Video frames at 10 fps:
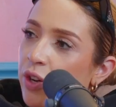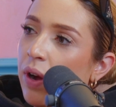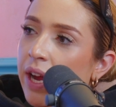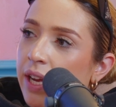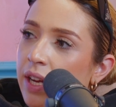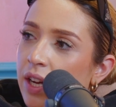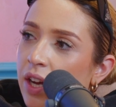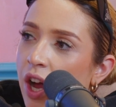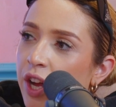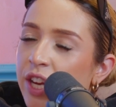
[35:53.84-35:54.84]
agree.
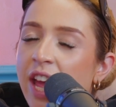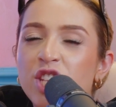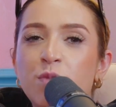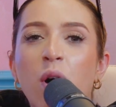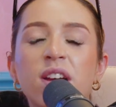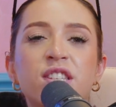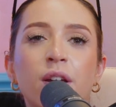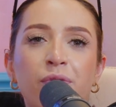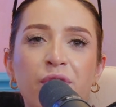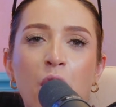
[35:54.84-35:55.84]
Spice
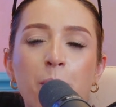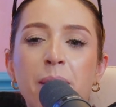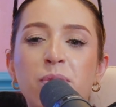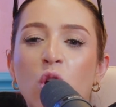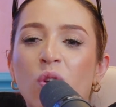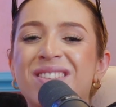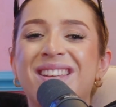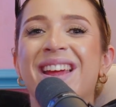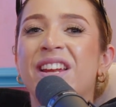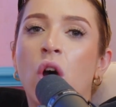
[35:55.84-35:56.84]
something up. Maybe go on a
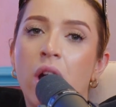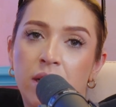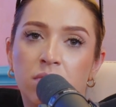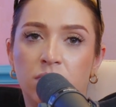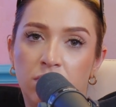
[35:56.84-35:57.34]
date night.